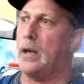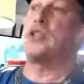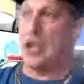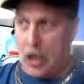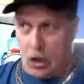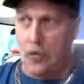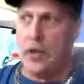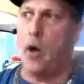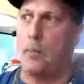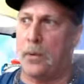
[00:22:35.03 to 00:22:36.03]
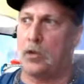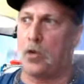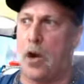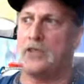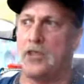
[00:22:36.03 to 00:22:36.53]
to kill the opiate
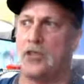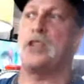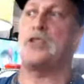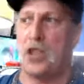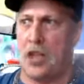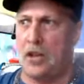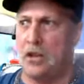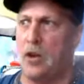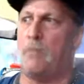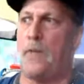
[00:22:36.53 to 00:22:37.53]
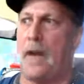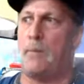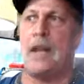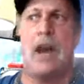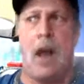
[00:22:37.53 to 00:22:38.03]
crisis that's killing your
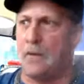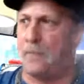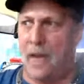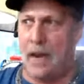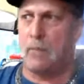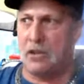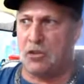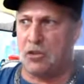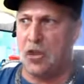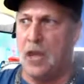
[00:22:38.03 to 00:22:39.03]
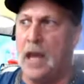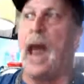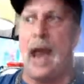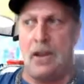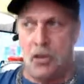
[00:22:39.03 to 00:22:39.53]
family and other families.
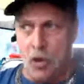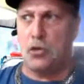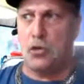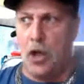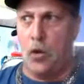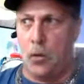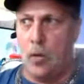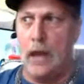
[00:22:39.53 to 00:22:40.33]
Right. And you too.